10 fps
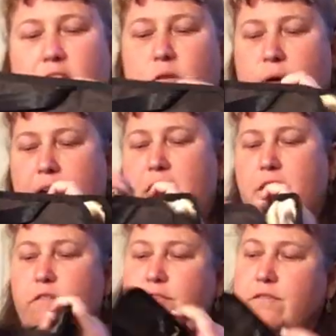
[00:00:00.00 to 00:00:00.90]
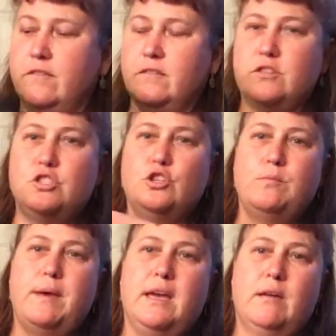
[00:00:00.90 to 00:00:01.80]
you have two
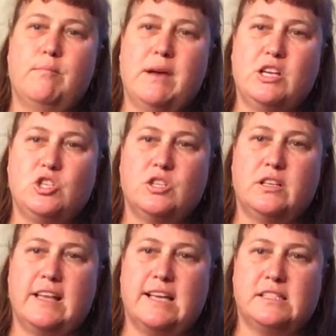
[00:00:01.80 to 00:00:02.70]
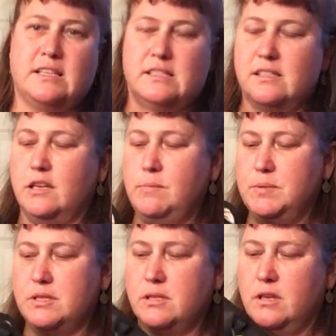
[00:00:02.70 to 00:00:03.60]
big mesh elastic
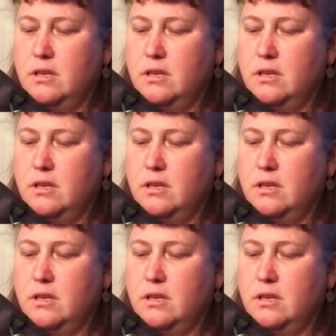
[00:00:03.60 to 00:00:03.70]
slips.